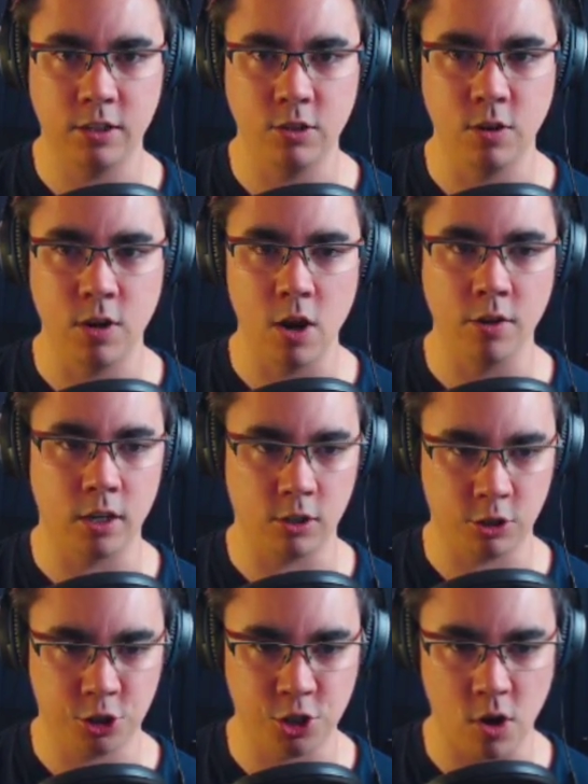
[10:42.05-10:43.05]
you know that
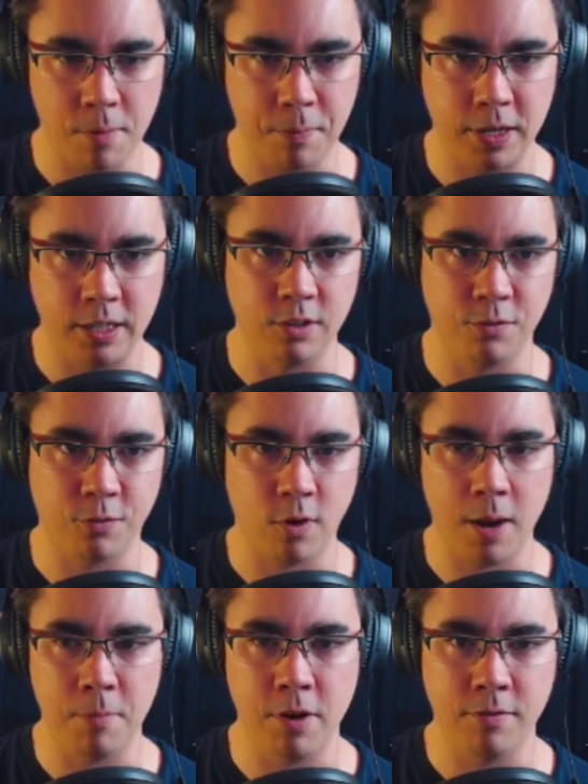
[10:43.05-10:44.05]
it'll show up in the
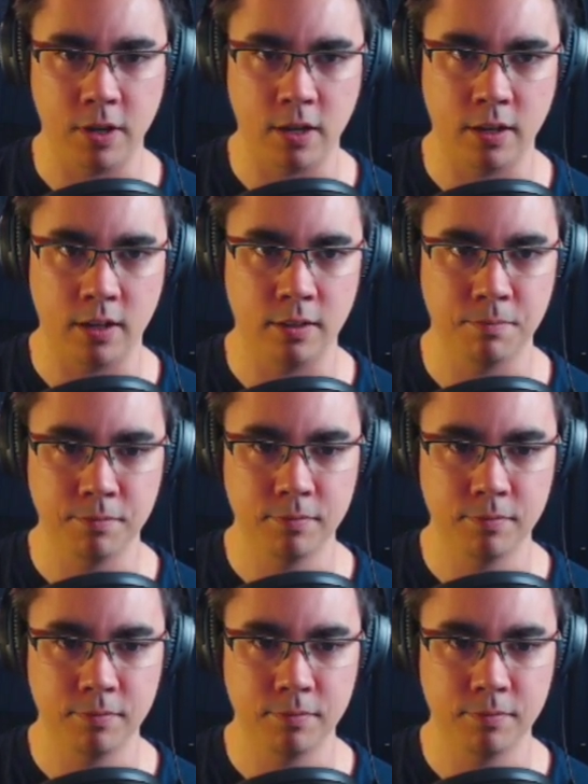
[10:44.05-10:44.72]
frame of a